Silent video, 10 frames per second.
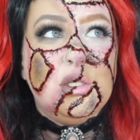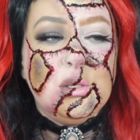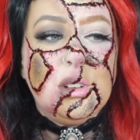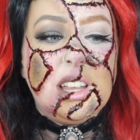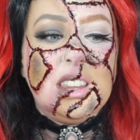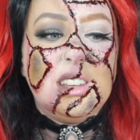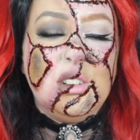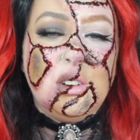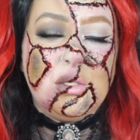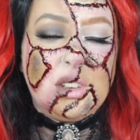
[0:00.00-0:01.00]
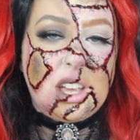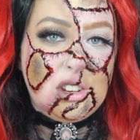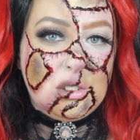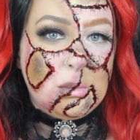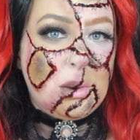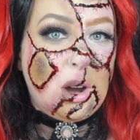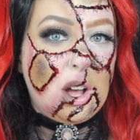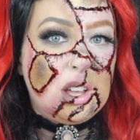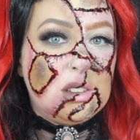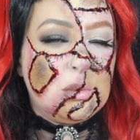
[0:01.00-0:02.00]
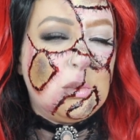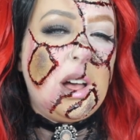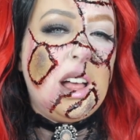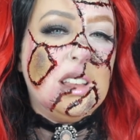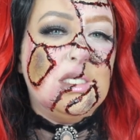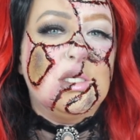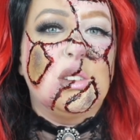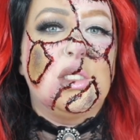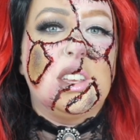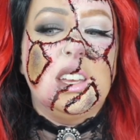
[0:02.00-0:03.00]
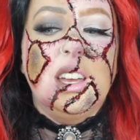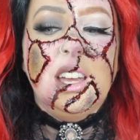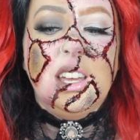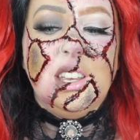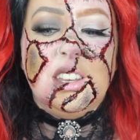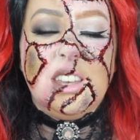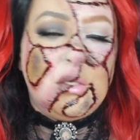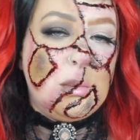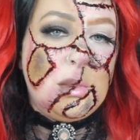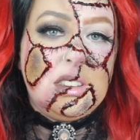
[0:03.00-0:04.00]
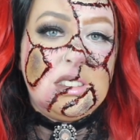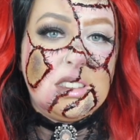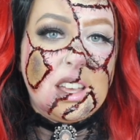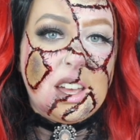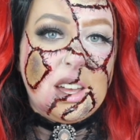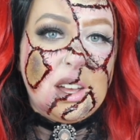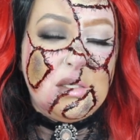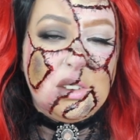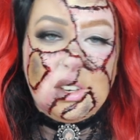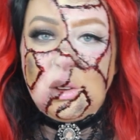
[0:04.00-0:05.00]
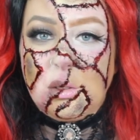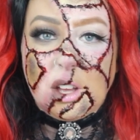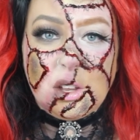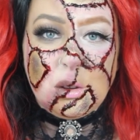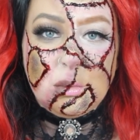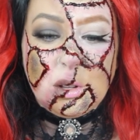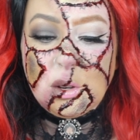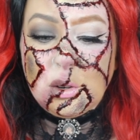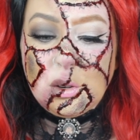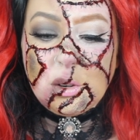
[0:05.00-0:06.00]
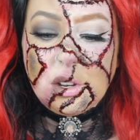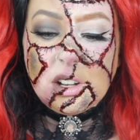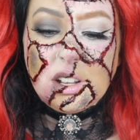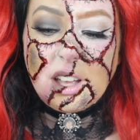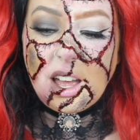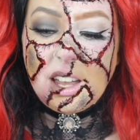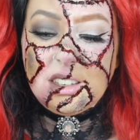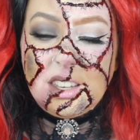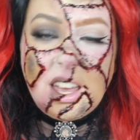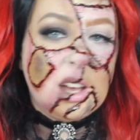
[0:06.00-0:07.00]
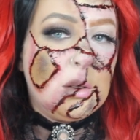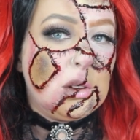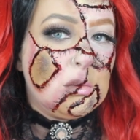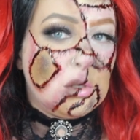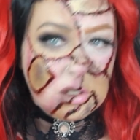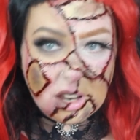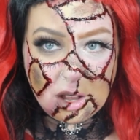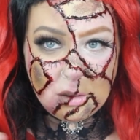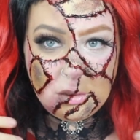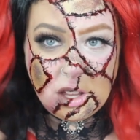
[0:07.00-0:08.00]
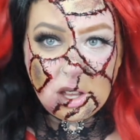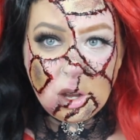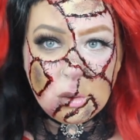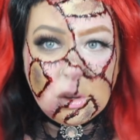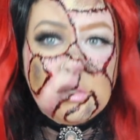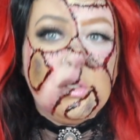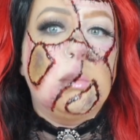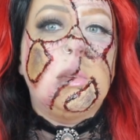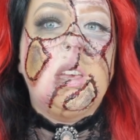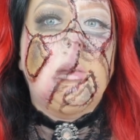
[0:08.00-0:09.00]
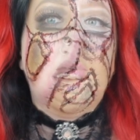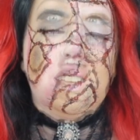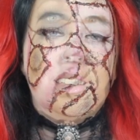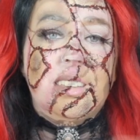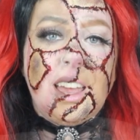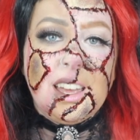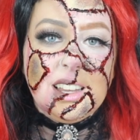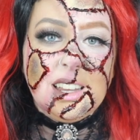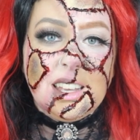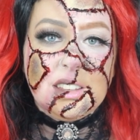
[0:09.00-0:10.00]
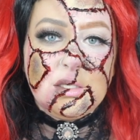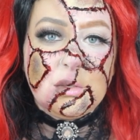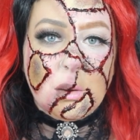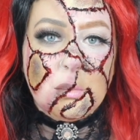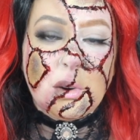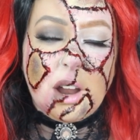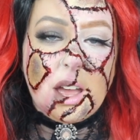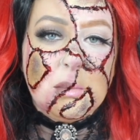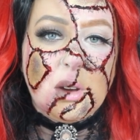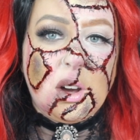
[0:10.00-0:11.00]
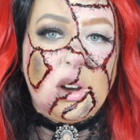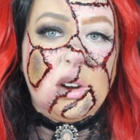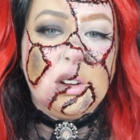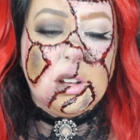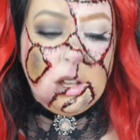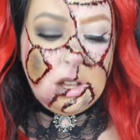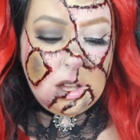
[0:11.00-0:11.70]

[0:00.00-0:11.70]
Do click the notification bar as well so that you never miss a video that I upload. And yeah, quick rundown: wig from eBay, necklace from Primark,